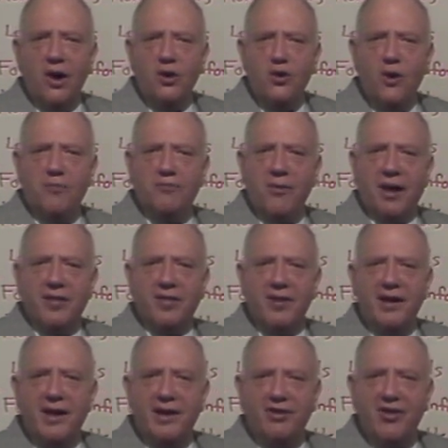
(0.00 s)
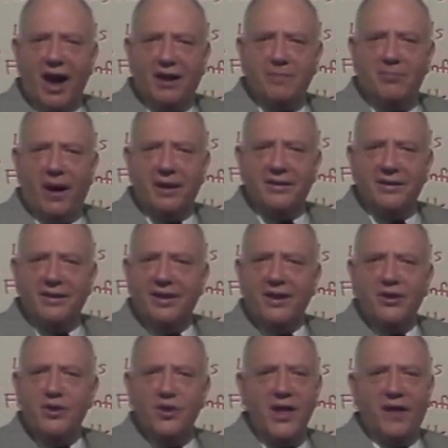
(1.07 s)
You press the eject button,
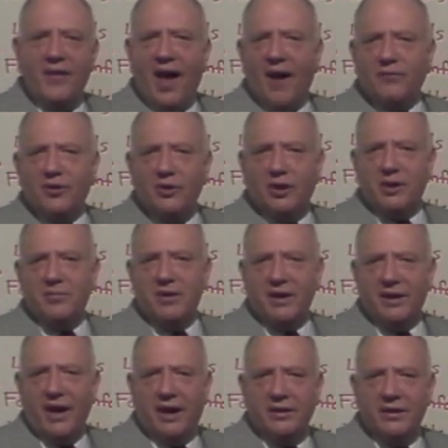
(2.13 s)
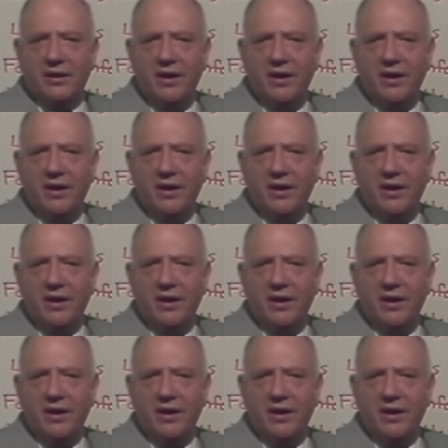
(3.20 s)
you never have to look at me again.